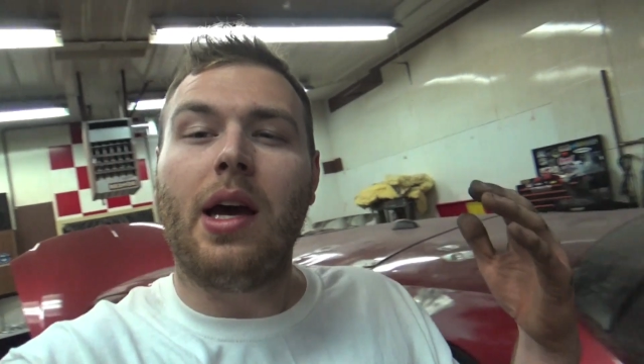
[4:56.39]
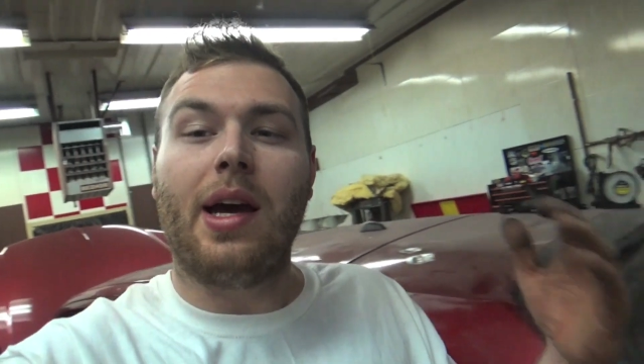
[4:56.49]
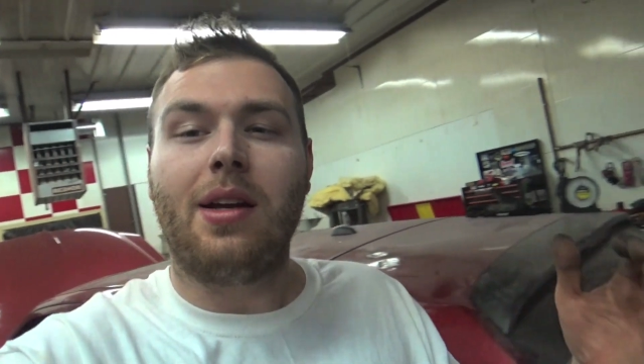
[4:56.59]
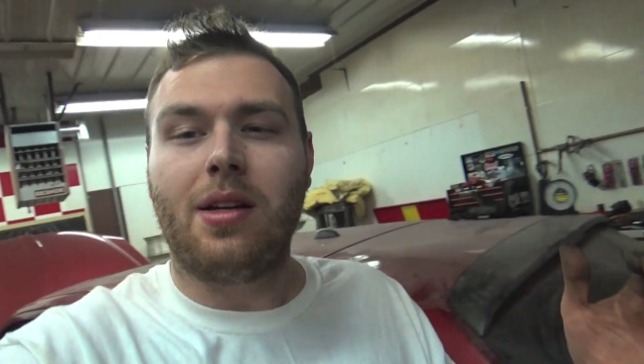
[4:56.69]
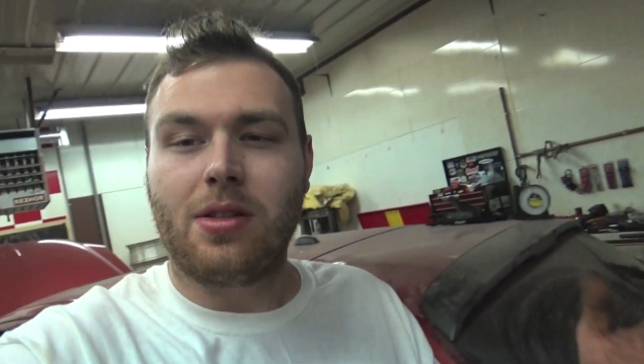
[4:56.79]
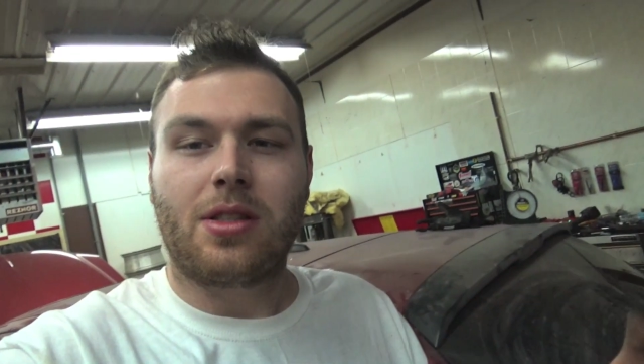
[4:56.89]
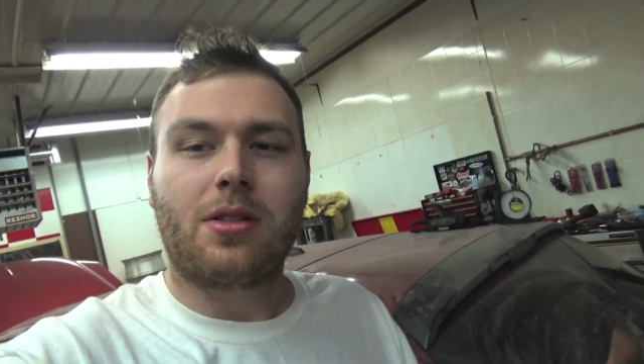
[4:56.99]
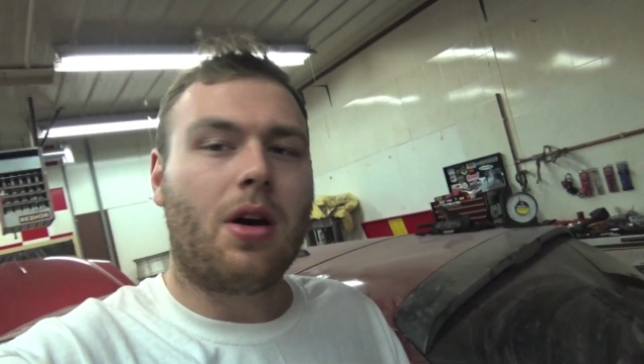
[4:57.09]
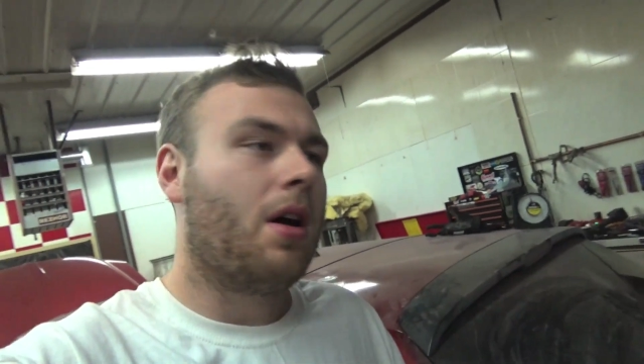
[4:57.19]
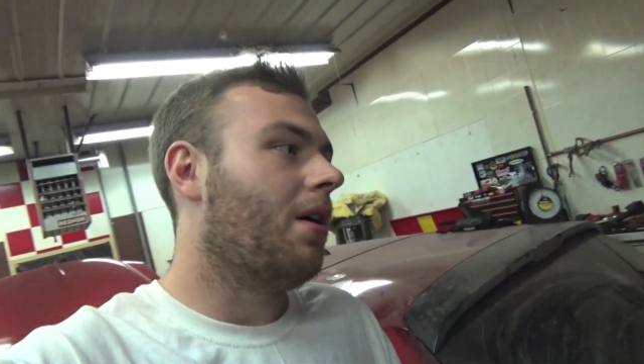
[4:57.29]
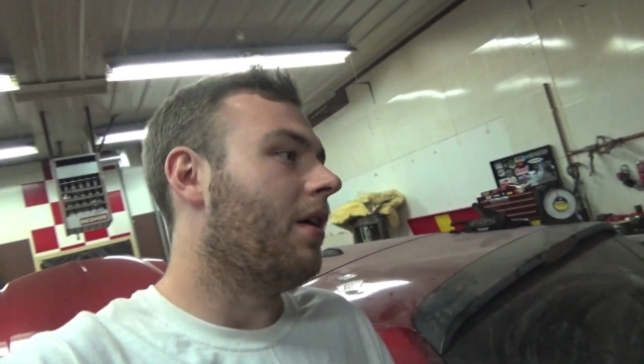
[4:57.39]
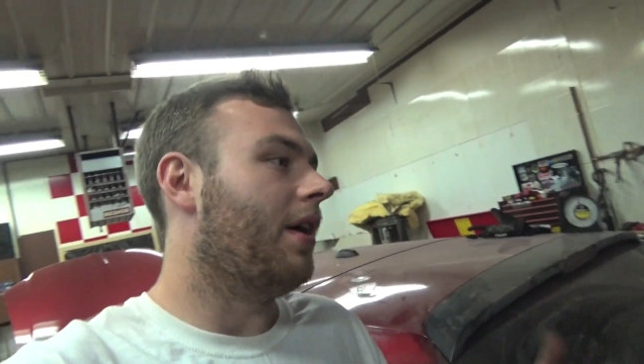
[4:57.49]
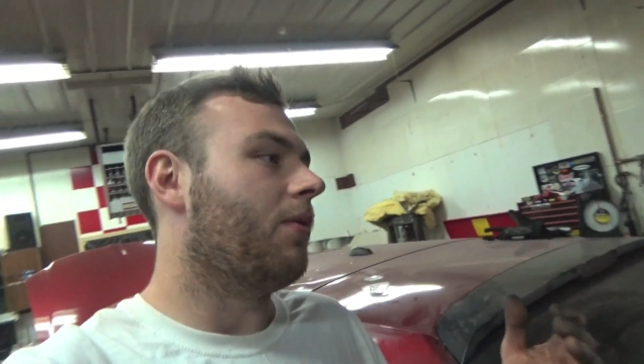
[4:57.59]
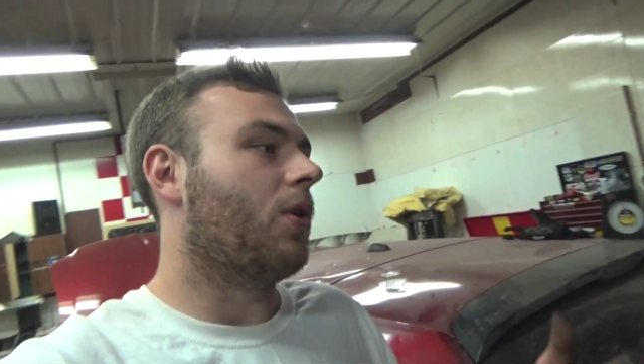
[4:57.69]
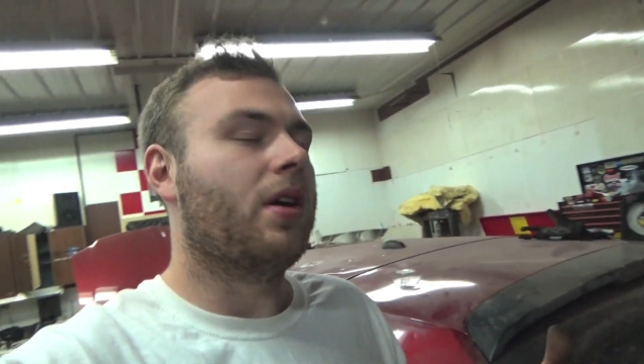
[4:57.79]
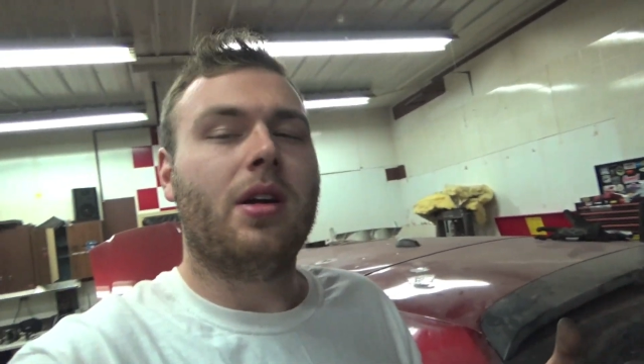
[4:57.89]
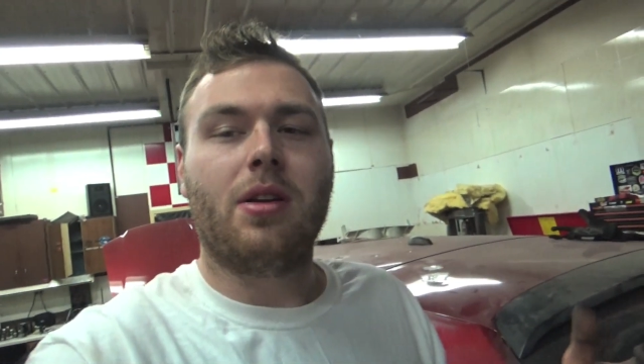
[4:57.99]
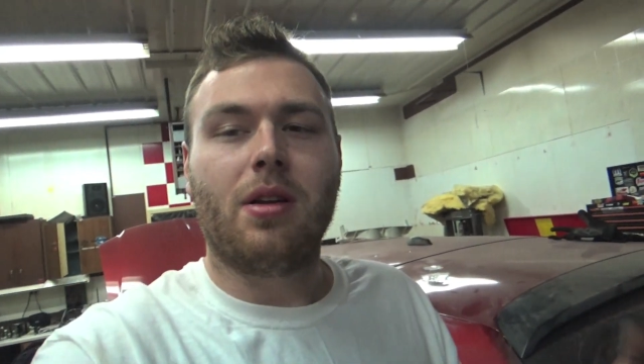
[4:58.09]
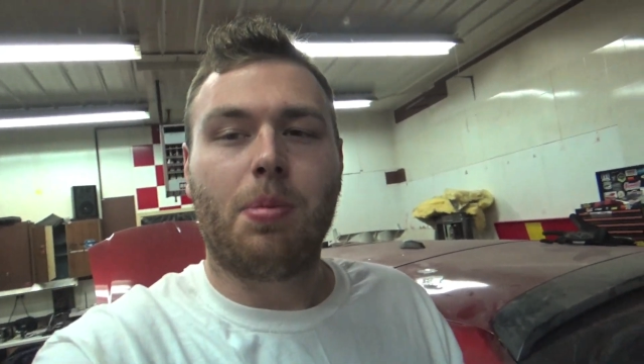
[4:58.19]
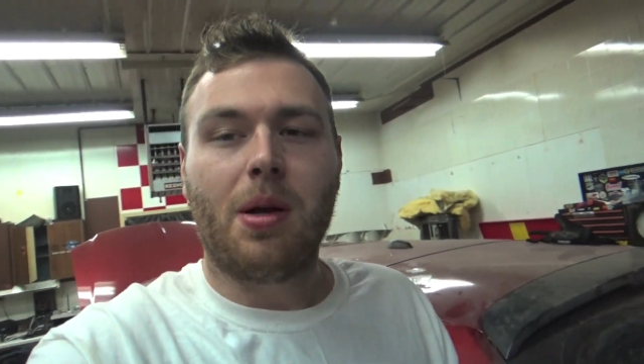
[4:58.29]
and install and run it
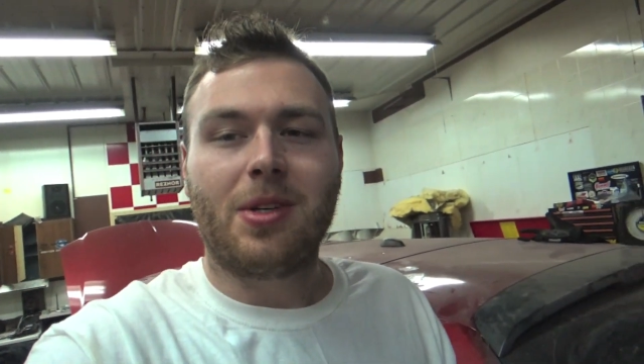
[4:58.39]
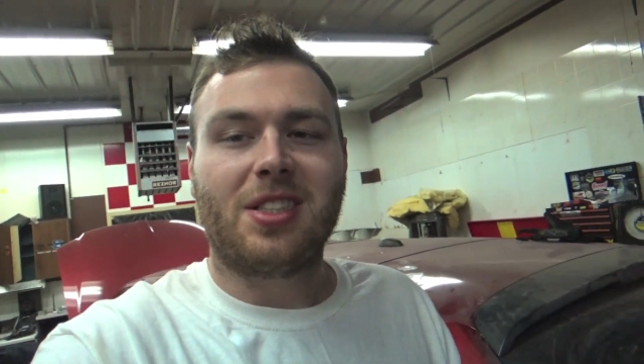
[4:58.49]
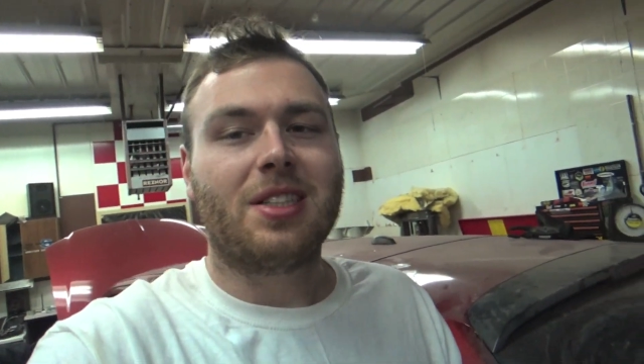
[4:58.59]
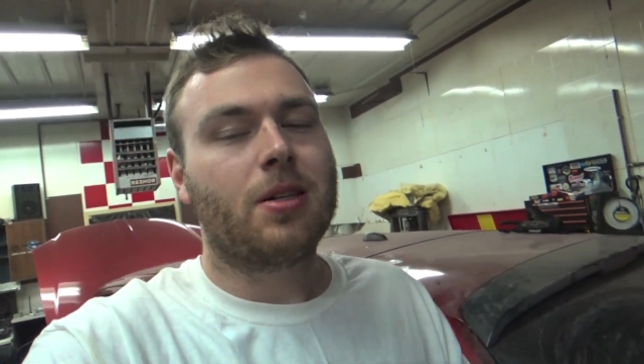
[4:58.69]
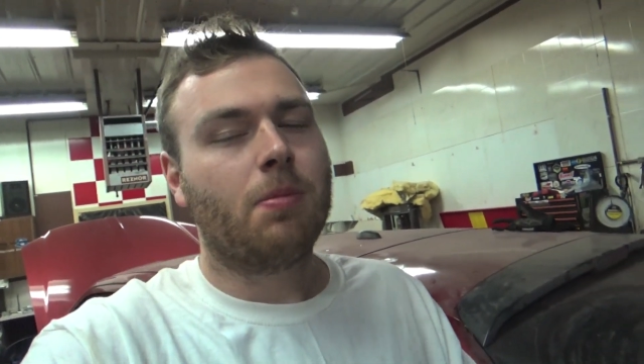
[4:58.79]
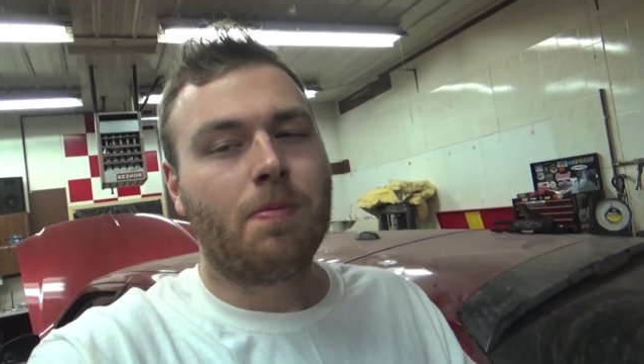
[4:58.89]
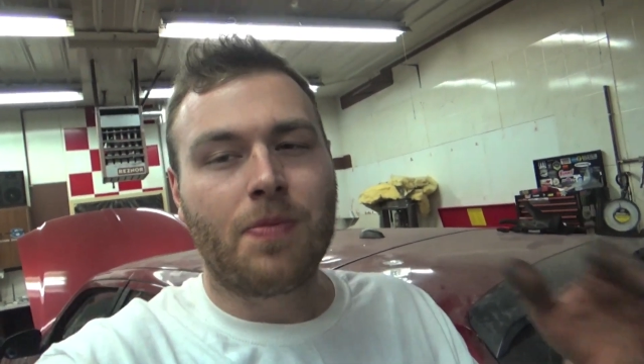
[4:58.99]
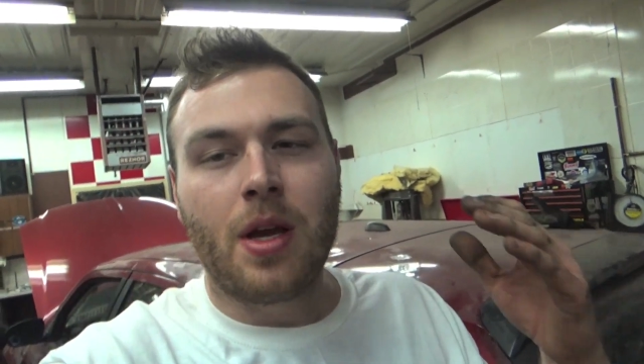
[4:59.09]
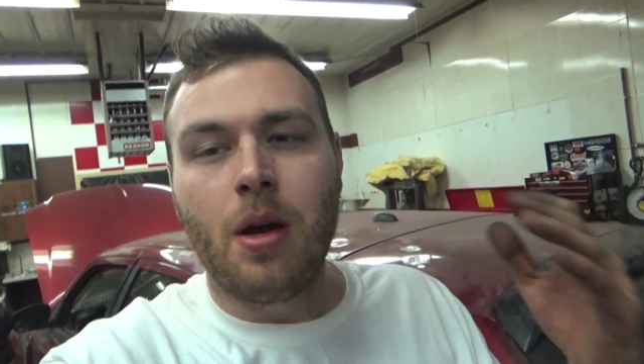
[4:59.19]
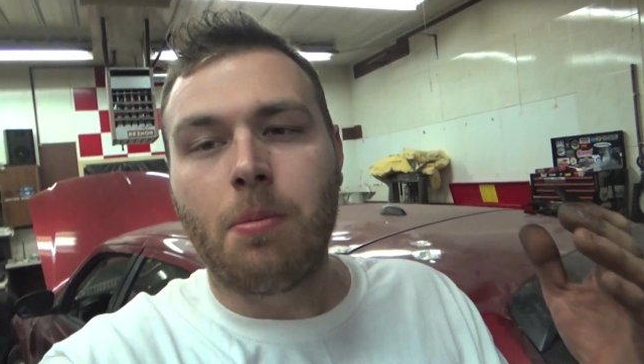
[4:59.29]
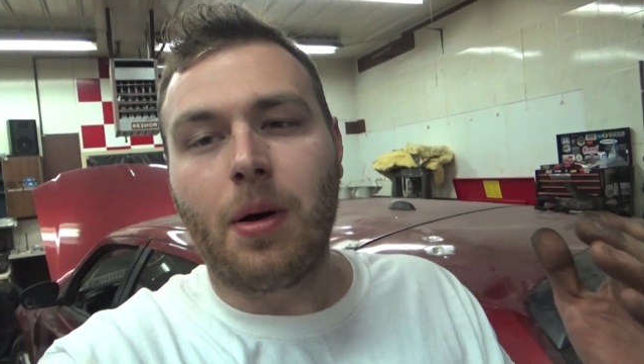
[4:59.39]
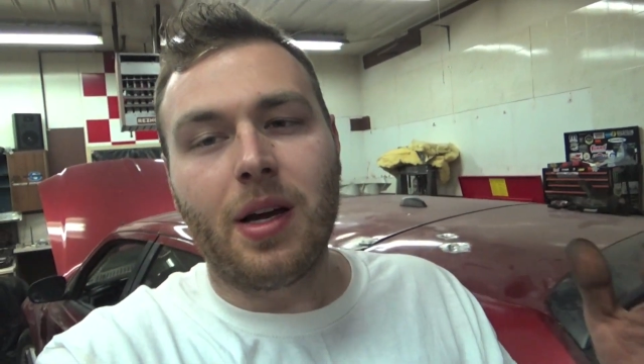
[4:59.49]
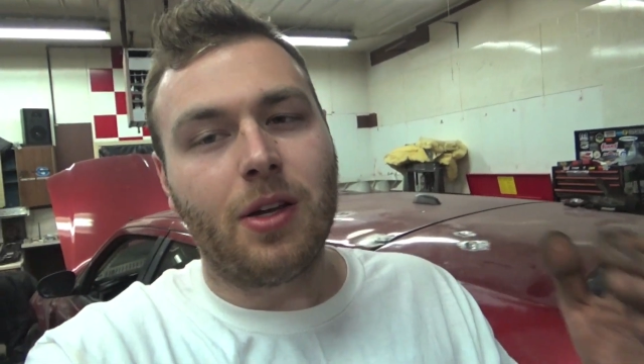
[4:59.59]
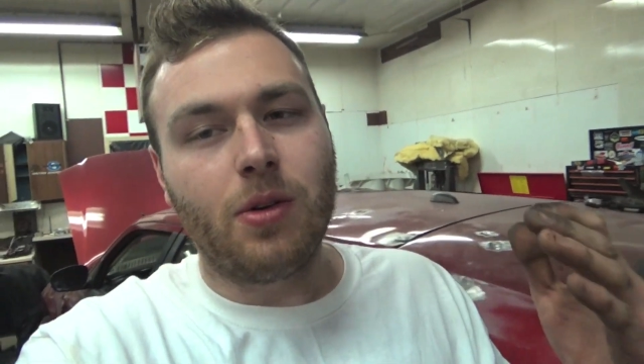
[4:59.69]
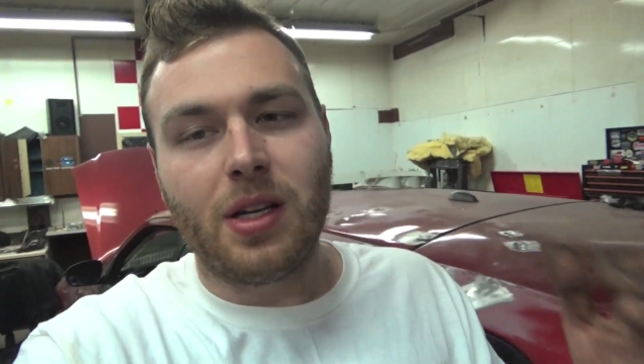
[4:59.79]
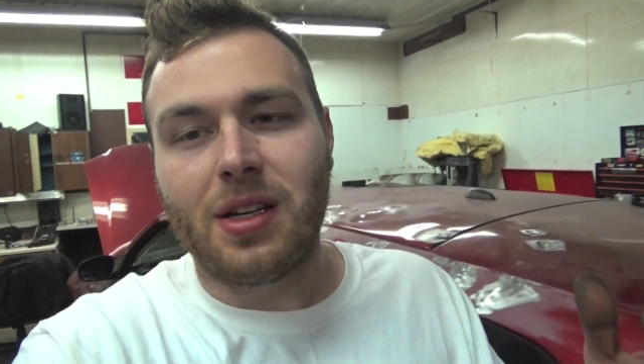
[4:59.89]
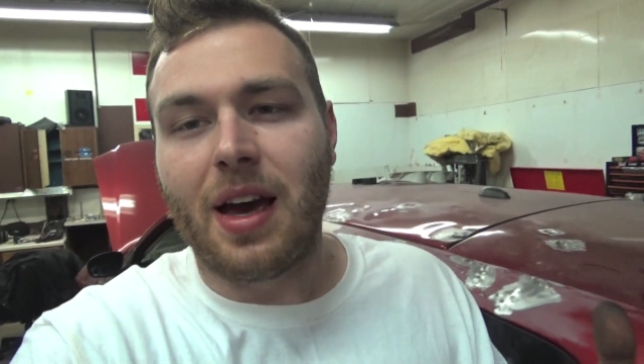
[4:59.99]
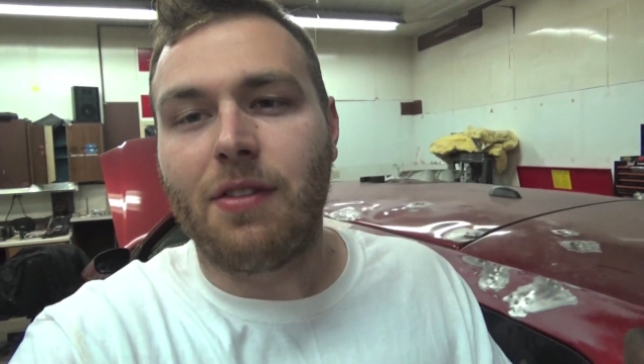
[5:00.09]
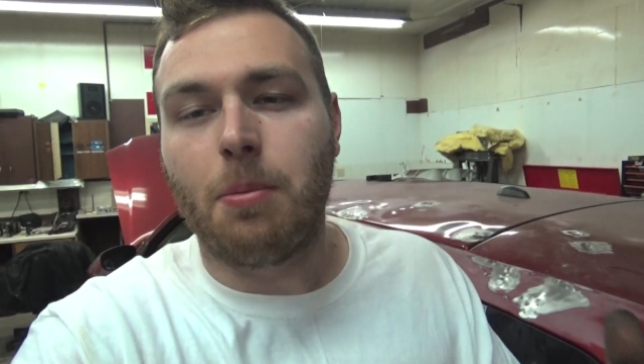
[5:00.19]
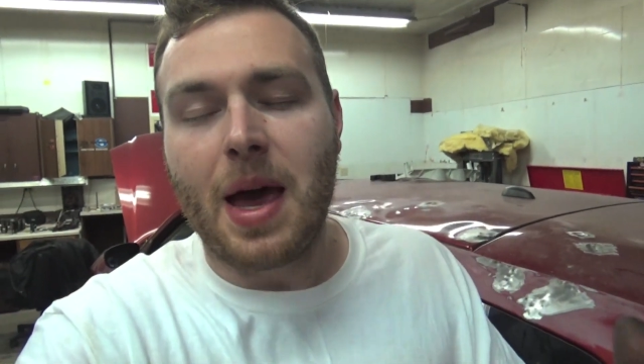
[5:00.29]
into the plumbing system. But you need to
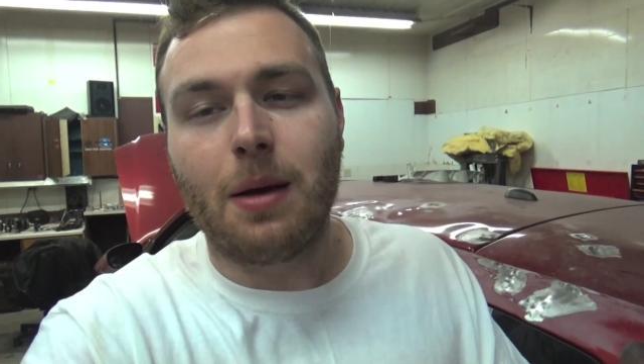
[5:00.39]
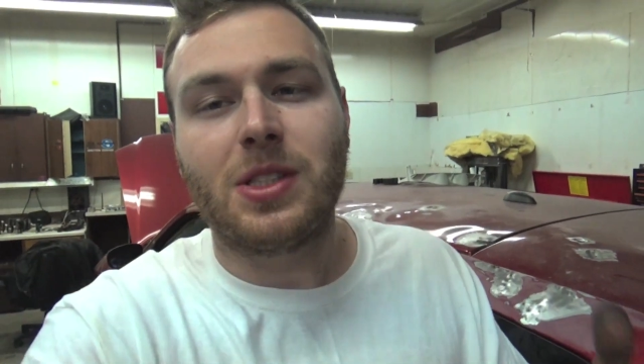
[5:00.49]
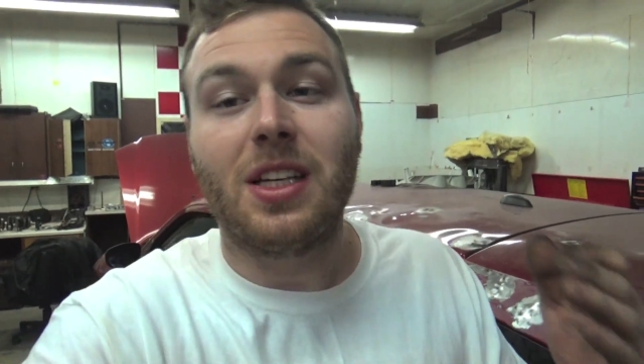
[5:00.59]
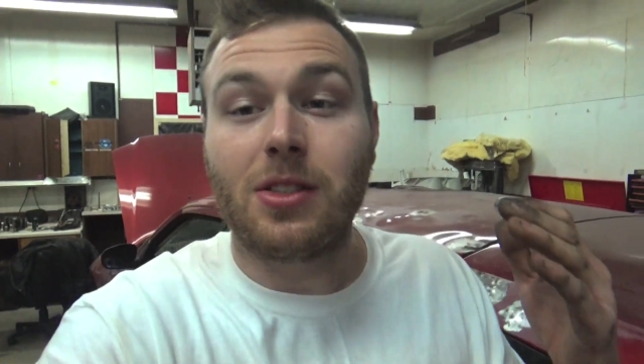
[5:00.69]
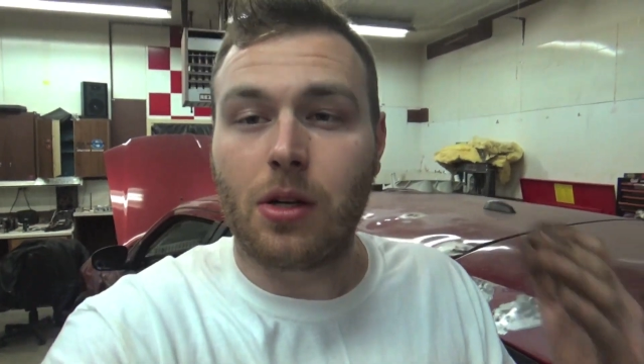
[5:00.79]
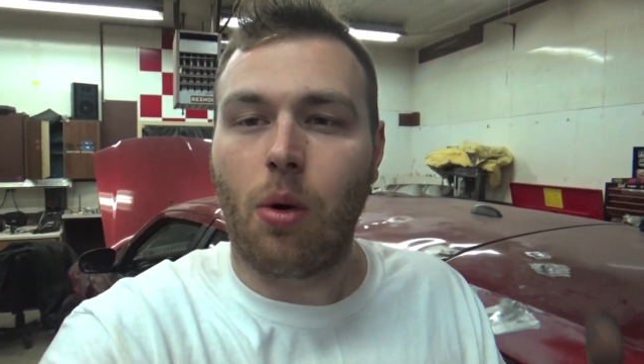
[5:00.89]
have a MAP sensor